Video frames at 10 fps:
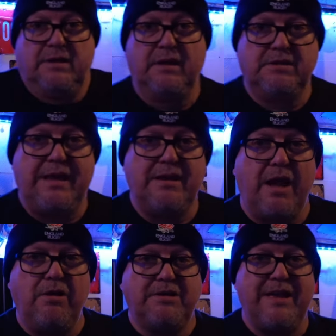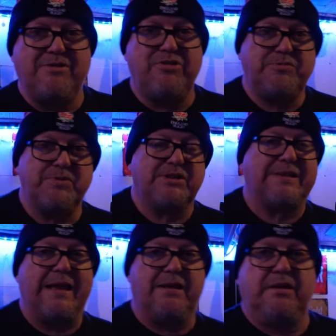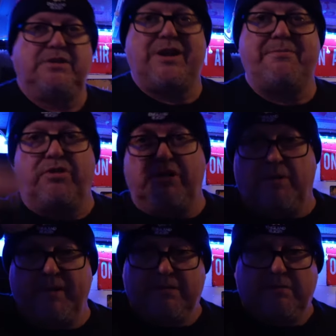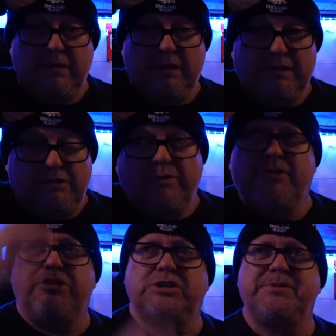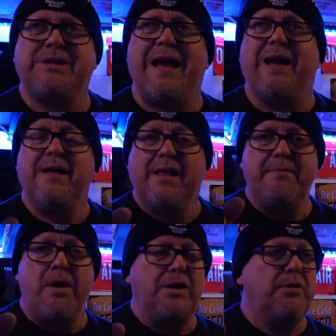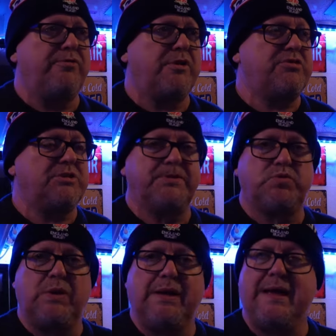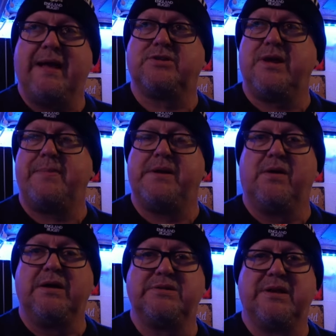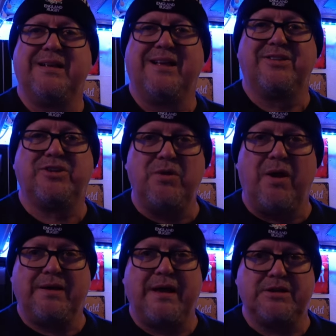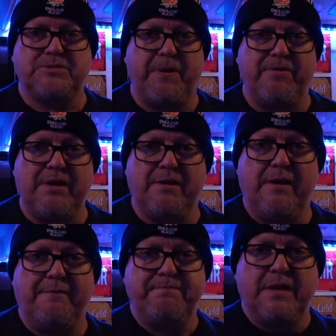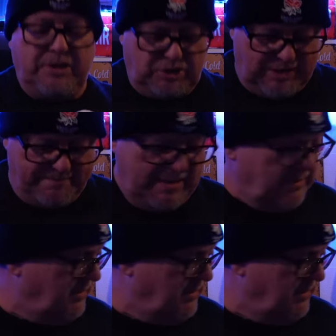it's getting cold. It's getting Christmassy down. I got a jumper on. I got me. do have a Christmas hat. I might look for a Christmas woolly hat. Actually, that'd be nice. I do like to get the spirit. This jumper.